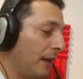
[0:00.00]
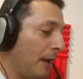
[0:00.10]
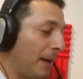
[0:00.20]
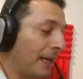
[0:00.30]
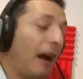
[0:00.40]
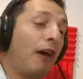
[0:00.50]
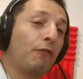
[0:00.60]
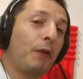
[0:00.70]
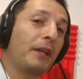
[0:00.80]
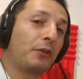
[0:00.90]
about
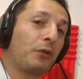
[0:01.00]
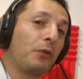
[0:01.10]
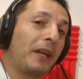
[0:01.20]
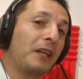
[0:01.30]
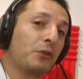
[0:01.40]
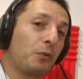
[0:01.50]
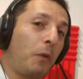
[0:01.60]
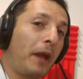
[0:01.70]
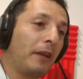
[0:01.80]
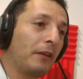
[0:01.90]
halfway through is
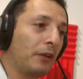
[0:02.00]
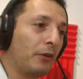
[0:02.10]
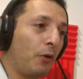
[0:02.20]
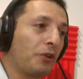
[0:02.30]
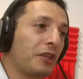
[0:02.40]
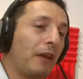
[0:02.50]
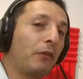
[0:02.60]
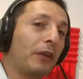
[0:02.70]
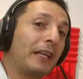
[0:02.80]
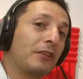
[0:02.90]
when the noise
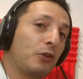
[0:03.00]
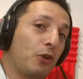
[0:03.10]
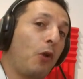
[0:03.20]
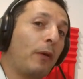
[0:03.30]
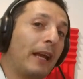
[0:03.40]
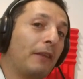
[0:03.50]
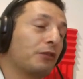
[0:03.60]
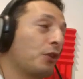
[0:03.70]
level is low enough